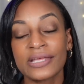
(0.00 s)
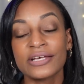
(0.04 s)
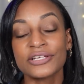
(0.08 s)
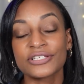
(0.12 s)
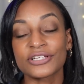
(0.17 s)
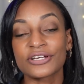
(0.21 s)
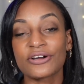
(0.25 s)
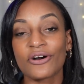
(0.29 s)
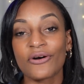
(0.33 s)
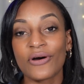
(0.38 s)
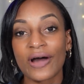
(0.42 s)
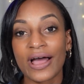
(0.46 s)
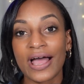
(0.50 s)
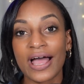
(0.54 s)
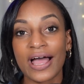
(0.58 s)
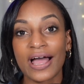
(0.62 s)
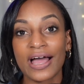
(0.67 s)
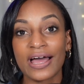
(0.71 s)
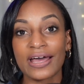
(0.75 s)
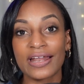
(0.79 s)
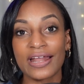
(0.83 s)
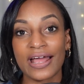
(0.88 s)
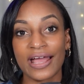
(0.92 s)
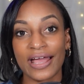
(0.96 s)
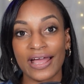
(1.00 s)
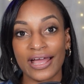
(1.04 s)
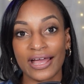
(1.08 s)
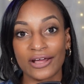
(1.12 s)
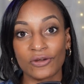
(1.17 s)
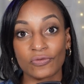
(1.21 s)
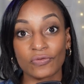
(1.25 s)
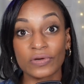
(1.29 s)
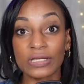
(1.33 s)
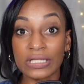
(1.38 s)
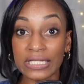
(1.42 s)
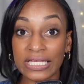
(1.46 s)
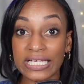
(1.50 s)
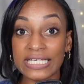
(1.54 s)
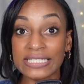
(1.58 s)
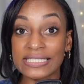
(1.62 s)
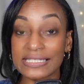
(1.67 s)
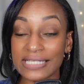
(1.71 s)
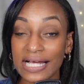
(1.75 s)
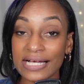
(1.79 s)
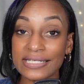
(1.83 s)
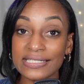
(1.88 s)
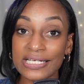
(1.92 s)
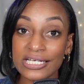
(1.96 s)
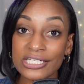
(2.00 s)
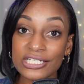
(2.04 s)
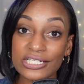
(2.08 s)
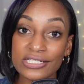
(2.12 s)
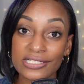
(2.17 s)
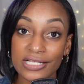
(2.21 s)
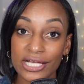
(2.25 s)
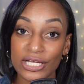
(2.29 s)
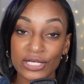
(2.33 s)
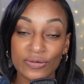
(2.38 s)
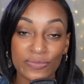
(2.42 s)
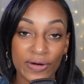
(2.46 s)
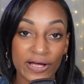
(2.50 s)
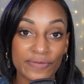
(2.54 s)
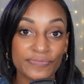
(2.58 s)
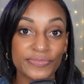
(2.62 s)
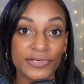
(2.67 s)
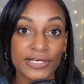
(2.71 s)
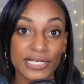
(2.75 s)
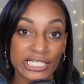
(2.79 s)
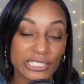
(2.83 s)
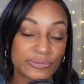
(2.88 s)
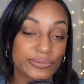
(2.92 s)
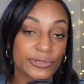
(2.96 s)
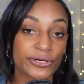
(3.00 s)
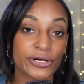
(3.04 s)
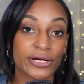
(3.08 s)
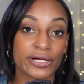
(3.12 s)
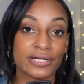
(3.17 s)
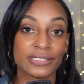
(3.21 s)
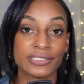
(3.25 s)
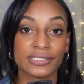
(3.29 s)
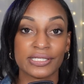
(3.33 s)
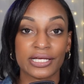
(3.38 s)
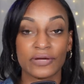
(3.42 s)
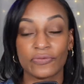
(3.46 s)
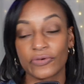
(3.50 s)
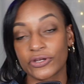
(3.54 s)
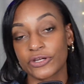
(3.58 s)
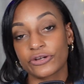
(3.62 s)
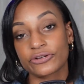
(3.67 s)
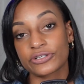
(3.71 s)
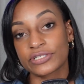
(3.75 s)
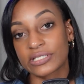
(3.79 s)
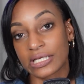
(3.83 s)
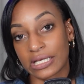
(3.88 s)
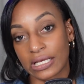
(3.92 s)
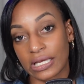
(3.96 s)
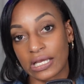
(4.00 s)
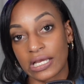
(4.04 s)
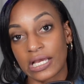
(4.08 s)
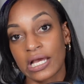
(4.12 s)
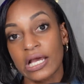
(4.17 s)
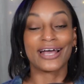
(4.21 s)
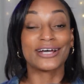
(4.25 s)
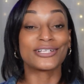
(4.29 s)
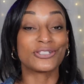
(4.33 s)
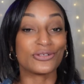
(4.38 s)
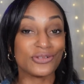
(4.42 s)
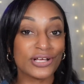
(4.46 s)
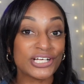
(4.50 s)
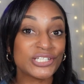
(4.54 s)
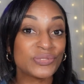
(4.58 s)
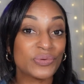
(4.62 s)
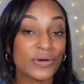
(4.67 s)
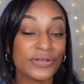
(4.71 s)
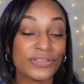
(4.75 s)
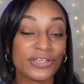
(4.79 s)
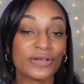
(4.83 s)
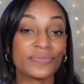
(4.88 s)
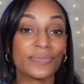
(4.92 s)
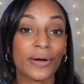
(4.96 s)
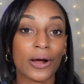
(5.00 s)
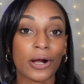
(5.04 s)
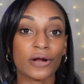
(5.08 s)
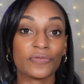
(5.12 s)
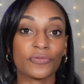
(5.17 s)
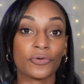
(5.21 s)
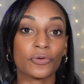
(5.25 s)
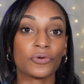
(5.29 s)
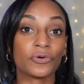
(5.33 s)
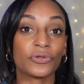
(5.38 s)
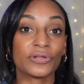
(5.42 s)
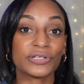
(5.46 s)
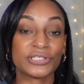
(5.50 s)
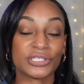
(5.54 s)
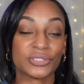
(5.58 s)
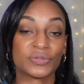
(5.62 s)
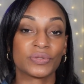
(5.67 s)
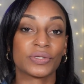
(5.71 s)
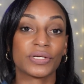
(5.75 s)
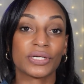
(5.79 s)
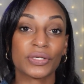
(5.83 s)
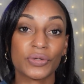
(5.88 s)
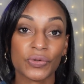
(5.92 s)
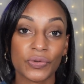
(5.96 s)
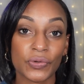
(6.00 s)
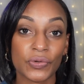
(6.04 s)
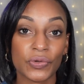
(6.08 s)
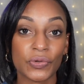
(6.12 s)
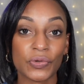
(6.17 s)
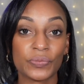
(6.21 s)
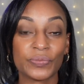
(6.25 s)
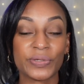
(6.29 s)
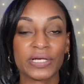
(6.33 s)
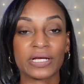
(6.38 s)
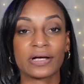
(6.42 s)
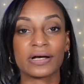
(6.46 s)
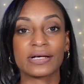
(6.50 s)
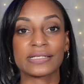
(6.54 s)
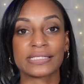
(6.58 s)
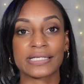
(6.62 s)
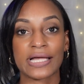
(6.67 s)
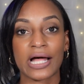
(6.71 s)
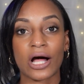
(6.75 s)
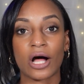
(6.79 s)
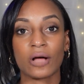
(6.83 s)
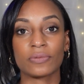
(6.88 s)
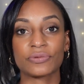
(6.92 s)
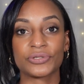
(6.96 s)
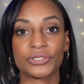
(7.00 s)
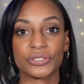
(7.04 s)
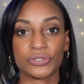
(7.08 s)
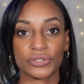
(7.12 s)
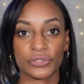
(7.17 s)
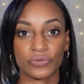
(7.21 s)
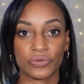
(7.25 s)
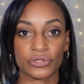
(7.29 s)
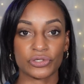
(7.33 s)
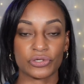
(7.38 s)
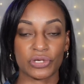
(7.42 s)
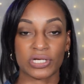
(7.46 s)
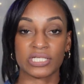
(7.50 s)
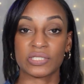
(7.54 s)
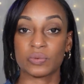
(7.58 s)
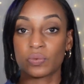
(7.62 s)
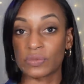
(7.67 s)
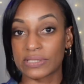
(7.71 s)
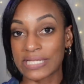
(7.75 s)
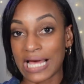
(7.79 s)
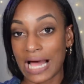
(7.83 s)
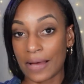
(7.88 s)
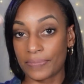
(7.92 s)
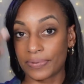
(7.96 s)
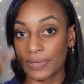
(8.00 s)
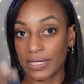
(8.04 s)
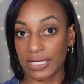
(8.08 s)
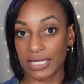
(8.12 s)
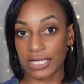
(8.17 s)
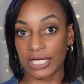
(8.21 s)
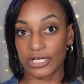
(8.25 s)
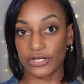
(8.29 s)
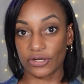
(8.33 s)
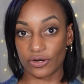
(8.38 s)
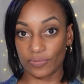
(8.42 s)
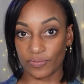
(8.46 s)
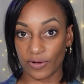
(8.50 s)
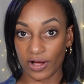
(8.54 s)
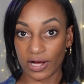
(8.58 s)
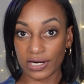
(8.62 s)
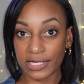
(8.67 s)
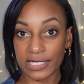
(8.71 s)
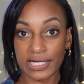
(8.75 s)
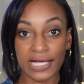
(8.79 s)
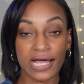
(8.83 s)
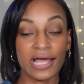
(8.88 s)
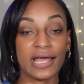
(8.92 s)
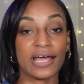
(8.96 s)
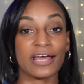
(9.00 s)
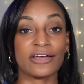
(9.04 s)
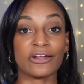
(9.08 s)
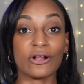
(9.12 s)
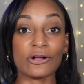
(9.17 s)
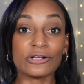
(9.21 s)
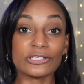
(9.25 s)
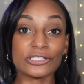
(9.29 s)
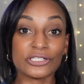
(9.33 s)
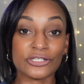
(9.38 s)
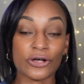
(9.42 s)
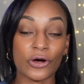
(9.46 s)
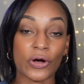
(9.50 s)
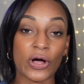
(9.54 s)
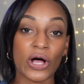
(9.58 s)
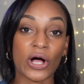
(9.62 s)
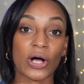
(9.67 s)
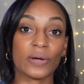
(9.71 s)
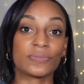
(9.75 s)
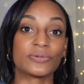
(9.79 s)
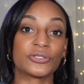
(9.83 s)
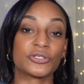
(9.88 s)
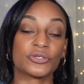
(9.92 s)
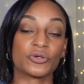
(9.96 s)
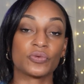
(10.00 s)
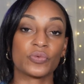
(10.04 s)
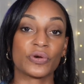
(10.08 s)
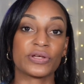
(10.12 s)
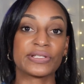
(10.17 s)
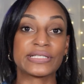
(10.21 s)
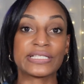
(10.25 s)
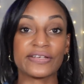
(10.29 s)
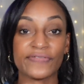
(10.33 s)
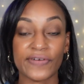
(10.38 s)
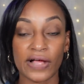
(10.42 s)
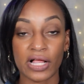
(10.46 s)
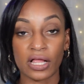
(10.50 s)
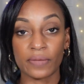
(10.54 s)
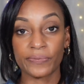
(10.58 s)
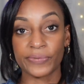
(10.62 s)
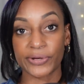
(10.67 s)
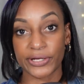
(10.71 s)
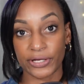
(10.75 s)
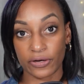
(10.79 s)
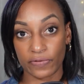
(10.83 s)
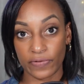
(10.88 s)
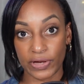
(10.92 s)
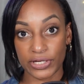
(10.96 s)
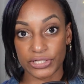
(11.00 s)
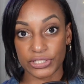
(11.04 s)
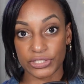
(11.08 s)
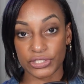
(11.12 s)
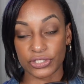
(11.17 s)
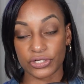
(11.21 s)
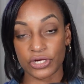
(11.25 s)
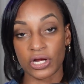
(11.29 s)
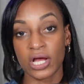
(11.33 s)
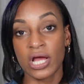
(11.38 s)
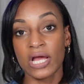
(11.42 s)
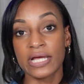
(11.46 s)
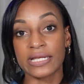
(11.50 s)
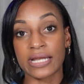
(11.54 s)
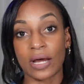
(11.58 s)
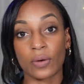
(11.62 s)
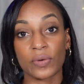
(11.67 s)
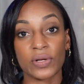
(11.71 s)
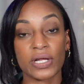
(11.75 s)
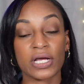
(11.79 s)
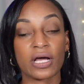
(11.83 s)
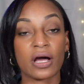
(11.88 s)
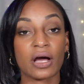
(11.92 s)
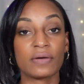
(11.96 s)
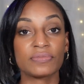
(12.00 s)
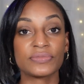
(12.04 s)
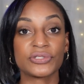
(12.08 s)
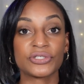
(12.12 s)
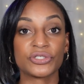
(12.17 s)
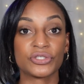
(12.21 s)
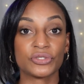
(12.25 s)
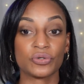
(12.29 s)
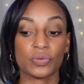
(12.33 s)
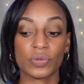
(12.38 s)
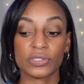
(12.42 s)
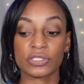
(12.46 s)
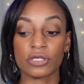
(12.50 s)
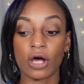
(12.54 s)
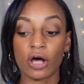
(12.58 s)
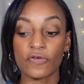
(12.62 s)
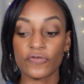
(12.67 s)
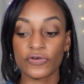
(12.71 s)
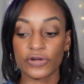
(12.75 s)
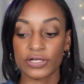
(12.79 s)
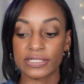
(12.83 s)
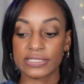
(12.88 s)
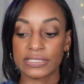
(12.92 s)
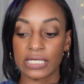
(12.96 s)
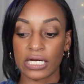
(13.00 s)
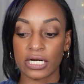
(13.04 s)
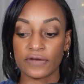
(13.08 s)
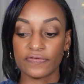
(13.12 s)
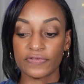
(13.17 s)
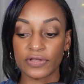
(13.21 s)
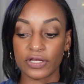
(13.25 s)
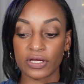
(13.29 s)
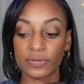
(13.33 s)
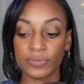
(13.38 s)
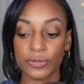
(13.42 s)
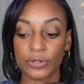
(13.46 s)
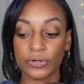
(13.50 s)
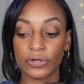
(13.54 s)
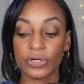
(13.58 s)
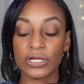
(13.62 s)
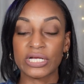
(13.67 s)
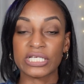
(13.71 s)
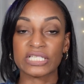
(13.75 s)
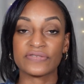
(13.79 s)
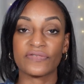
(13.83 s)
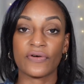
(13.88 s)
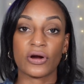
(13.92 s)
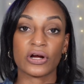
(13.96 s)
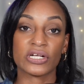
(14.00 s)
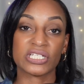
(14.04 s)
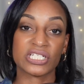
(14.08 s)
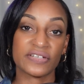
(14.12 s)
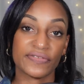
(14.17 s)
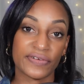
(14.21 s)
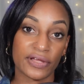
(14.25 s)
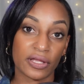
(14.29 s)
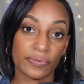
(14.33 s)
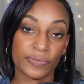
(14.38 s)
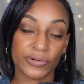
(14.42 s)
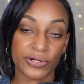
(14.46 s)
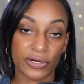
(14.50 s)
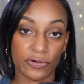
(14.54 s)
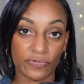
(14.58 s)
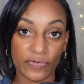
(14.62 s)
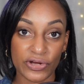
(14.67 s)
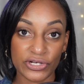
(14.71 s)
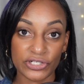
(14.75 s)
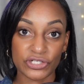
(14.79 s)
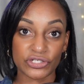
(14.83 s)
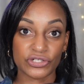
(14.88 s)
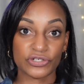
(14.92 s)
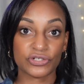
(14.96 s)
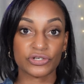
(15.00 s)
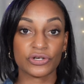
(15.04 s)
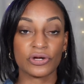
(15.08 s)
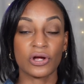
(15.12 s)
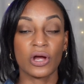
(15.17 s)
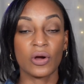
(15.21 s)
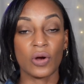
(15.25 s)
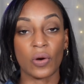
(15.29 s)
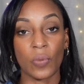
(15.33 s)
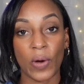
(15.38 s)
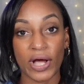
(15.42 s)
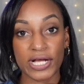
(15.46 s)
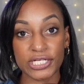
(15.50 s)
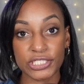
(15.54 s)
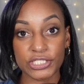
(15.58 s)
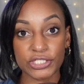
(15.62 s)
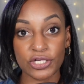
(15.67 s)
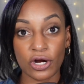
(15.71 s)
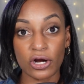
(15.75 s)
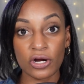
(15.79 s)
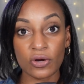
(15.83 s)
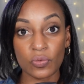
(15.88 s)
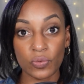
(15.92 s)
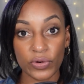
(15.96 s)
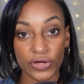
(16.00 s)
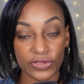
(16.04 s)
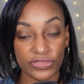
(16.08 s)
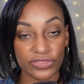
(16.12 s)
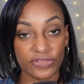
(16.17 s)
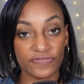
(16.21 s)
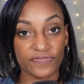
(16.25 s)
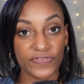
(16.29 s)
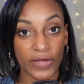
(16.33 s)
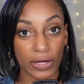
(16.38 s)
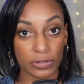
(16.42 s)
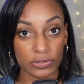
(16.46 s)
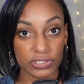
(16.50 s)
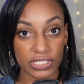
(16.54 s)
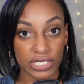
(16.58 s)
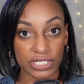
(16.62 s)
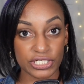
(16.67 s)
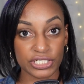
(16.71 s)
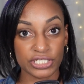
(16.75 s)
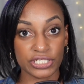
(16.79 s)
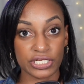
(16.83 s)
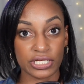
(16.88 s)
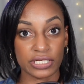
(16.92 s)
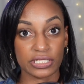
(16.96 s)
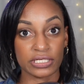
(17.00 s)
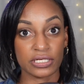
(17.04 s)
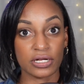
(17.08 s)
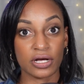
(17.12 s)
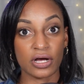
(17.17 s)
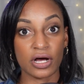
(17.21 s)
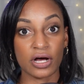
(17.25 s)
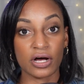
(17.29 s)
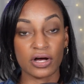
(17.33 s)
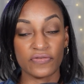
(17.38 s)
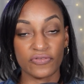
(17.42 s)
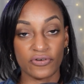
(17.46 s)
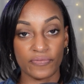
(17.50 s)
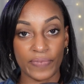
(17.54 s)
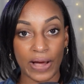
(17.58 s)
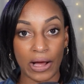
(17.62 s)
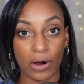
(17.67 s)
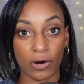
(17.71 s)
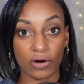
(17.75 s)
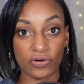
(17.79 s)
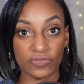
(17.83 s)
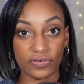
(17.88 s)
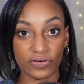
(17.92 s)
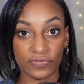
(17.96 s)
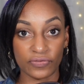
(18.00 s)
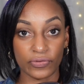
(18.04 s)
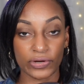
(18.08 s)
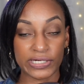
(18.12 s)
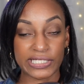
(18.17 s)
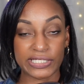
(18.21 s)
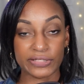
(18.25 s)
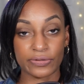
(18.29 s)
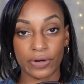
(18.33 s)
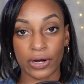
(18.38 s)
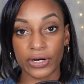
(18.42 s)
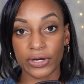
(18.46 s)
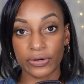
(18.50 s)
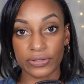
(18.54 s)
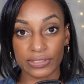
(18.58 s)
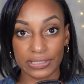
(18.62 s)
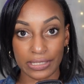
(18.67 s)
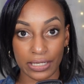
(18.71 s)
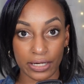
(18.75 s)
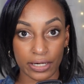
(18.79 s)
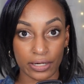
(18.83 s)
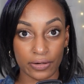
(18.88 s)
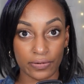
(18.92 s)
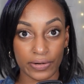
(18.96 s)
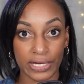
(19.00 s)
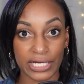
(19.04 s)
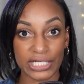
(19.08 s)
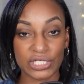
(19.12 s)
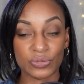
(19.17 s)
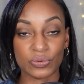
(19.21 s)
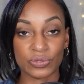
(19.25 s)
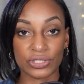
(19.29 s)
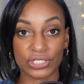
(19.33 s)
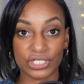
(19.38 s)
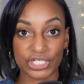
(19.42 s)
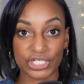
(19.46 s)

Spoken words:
to go ahead and release that tension that you might be experiencing when you're singing. And so that's why the Empowered Vocalist is really cool, because it helps you to address what's happening in your body and also helps you with developing your register. Now, when it comes to what's offered inside of the community as far as developing your register, I start with the foundation of a powerful voice throughout your entire range, which is